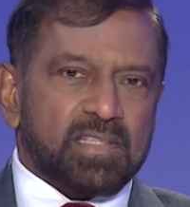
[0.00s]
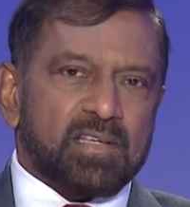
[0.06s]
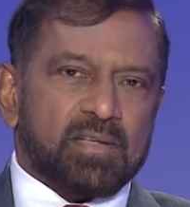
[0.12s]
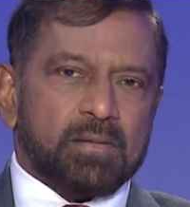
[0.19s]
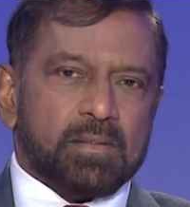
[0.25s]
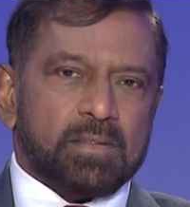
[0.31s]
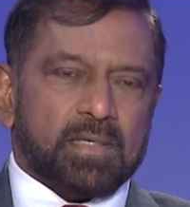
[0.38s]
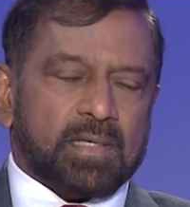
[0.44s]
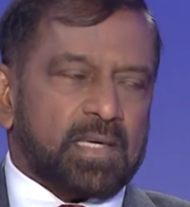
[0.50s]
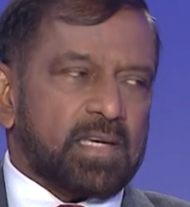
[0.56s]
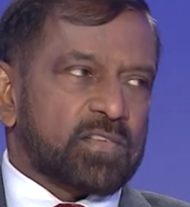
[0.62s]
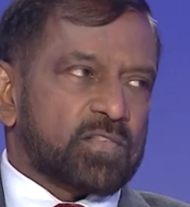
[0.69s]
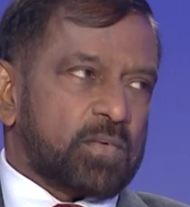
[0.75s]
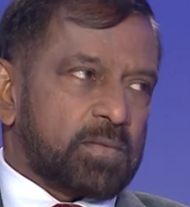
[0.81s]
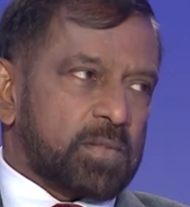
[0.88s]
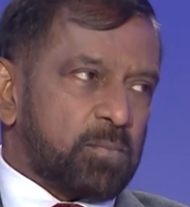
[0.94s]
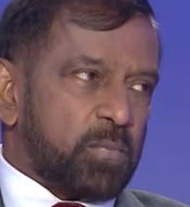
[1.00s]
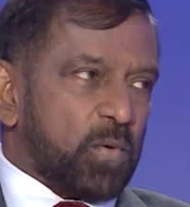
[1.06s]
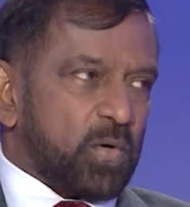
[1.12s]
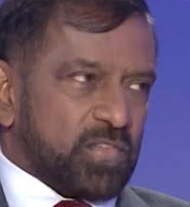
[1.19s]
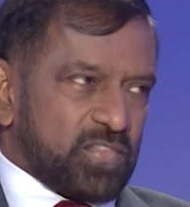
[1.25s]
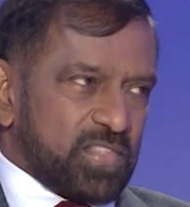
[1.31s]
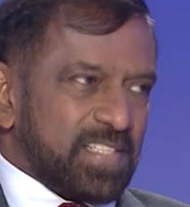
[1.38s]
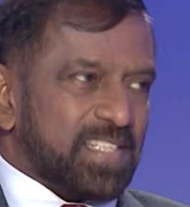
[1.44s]
the case of the
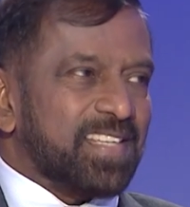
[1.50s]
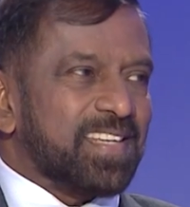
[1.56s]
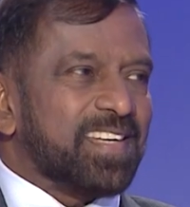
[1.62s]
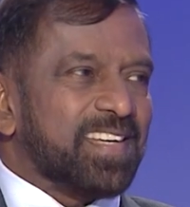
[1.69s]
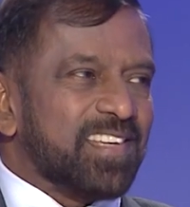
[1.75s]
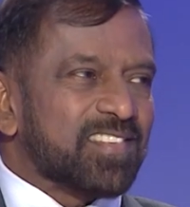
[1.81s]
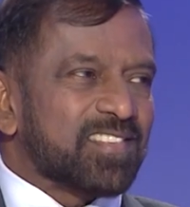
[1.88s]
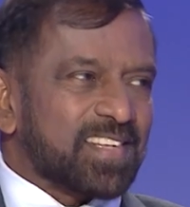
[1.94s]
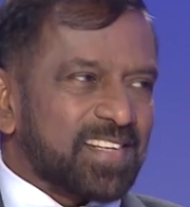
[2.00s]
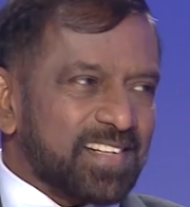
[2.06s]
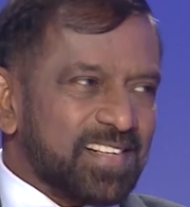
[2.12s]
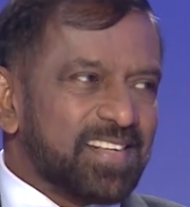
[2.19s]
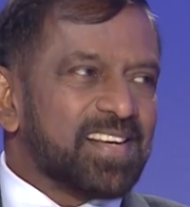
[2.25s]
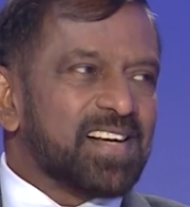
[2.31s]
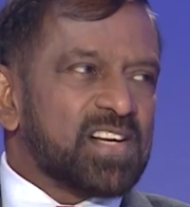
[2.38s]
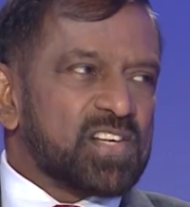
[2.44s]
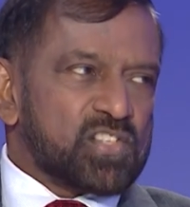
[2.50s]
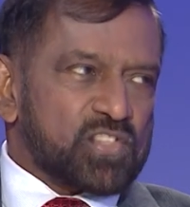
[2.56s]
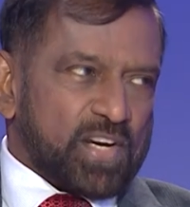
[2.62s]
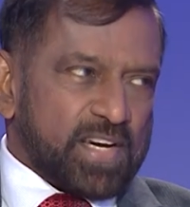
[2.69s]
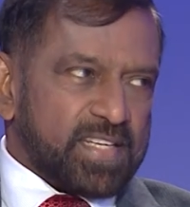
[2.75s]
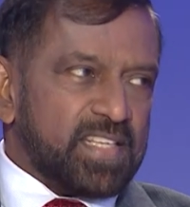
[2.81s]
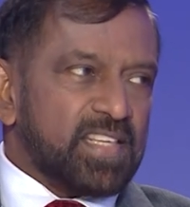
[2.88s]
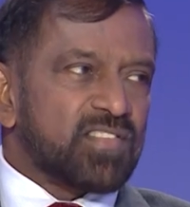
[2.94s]
port city, is a
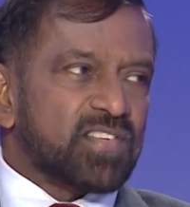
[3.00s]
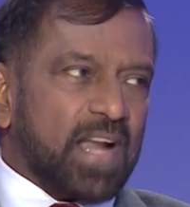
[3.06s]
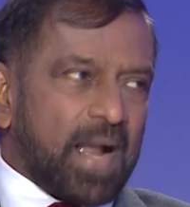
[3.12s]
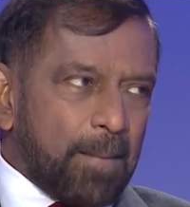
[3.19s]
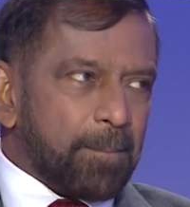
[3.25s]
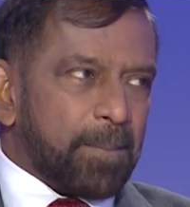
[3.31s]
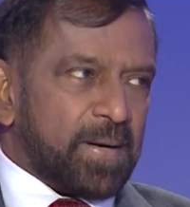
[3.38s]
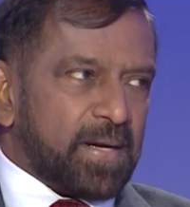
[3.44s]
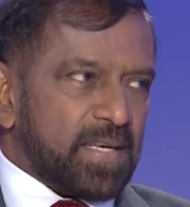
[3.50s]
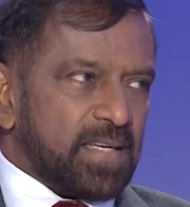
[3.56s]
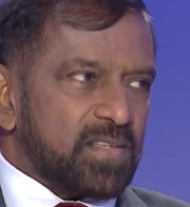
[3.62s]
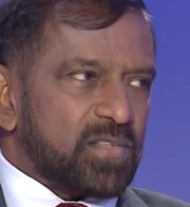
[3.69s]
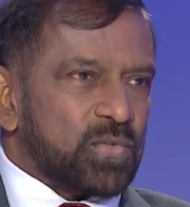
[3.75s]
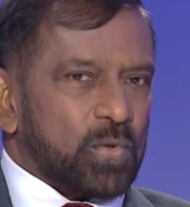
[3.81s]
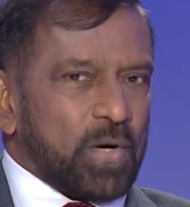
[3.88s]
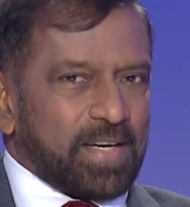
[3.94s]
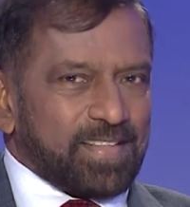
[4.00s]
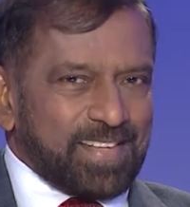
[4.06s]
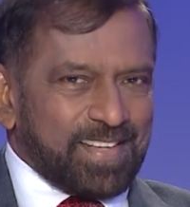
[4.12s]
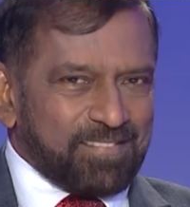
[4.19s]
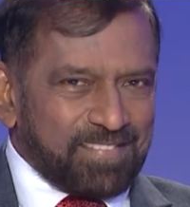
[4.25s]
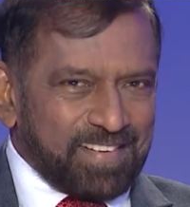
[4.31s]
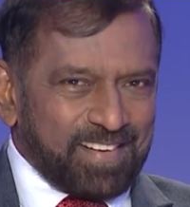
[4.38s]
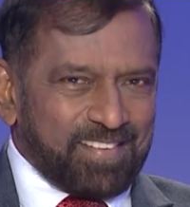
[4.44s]
Chinese company. So I
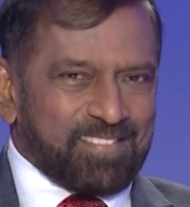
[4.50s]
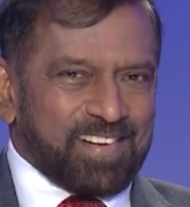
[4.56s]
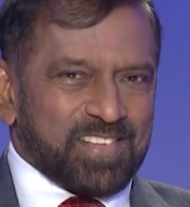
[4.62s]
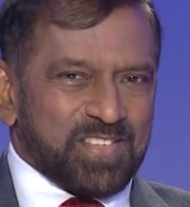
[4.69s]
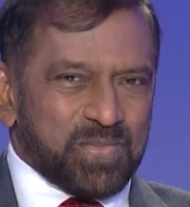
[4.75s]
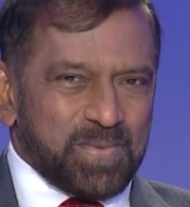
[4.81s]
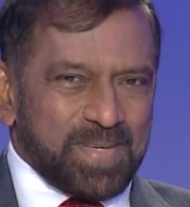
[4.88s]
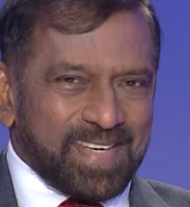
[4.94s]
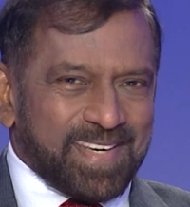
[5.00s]
think once we